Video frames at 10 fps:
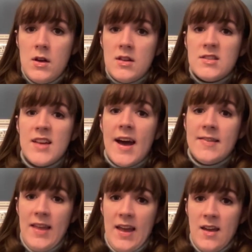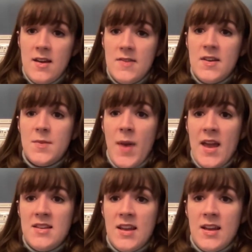Sadly, this
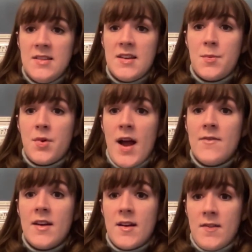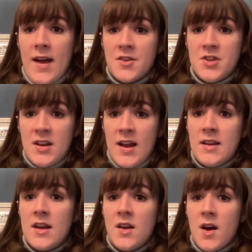painting is in a private collection and
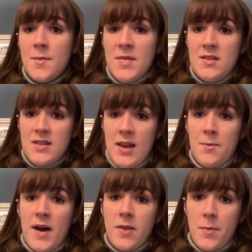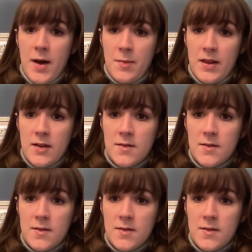cannot be seen by the public.